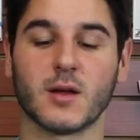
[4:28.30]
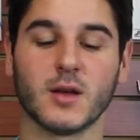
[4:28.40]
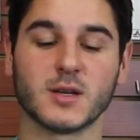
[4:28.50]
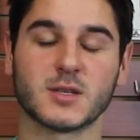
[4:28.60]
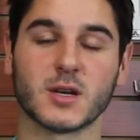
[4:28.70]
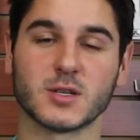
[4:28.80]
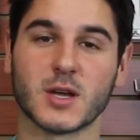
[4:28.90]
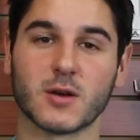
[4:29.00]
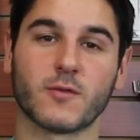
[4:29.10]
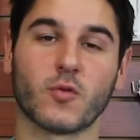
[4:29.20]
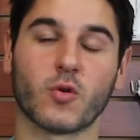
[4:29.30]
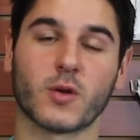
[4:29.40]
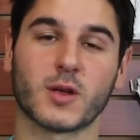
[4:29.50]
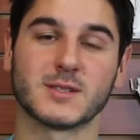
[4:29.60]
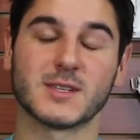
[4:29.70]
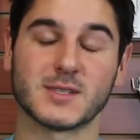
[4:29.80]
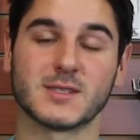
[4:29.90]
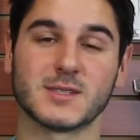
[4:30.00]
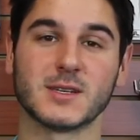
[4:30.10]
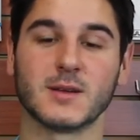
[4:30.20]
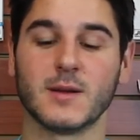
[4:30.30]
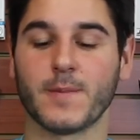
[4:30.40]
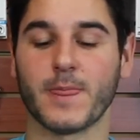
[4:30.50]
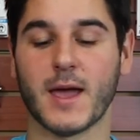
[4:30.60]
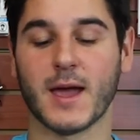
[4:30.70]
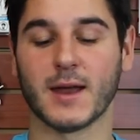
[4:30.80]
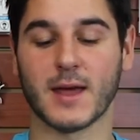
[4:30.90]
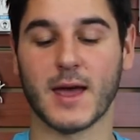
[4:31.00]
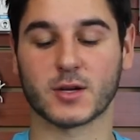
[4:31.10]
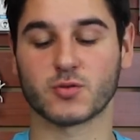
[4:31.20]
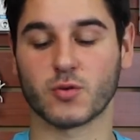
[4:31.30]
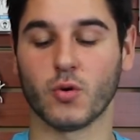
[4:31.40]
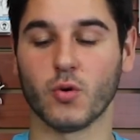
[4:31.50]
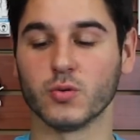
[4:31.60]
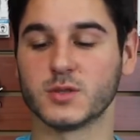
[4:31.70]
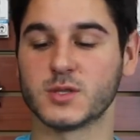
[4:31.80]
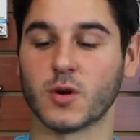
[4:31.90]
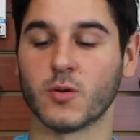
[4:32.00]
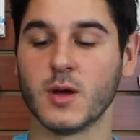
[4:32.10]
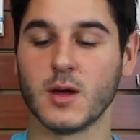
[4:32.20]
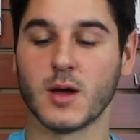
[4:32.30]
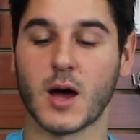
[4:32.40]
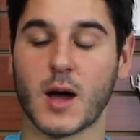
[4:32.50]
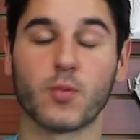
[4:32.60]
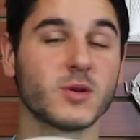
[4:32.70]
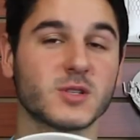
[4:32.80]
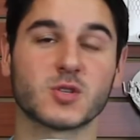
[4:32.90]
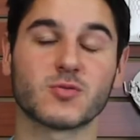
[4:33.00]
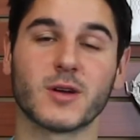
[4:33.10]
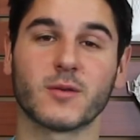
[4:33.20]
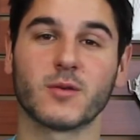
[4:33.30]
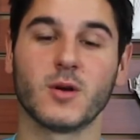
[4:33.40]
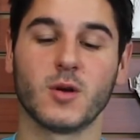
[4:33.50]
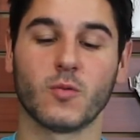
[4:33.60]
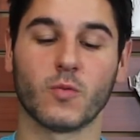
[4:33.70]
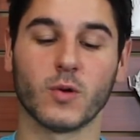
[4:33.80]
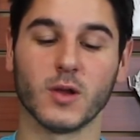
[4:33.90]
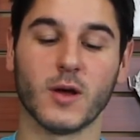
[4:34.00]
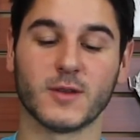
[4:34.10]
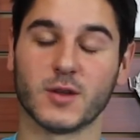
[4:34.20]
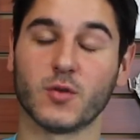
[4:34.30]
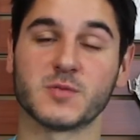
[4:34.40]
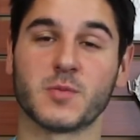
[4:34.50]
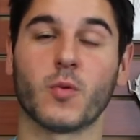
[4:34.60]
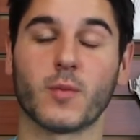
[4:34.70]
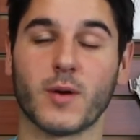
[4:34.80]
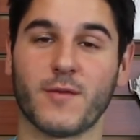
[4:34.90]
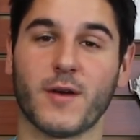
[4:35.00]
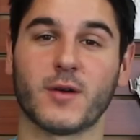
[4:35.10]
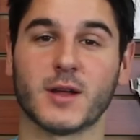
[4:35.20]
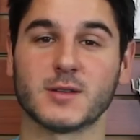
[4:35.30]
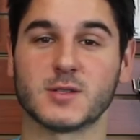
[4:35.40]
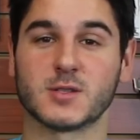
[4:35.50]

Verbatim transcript: a nice tight channel for consistency and extra hold. So uh, the string, really loved it and always been one of my favorite heads to